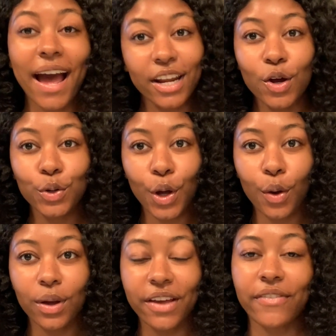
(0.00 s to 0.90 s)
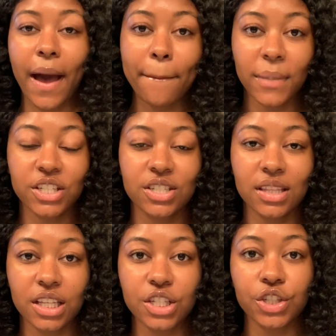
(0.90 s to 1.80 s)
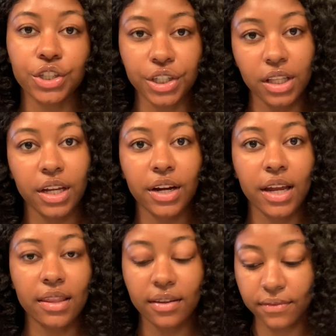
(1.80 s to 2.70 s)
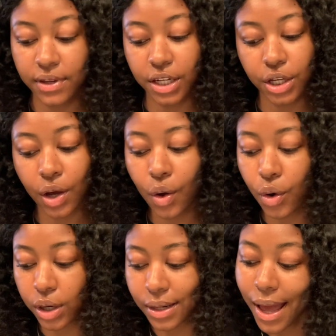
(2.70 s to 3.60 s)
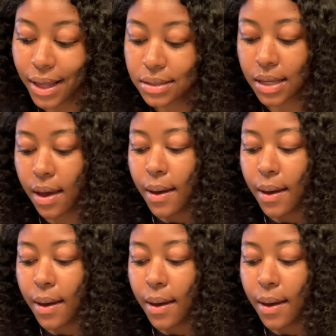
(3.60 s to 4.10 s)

I don't know if I mentioned this earlier in the video or not,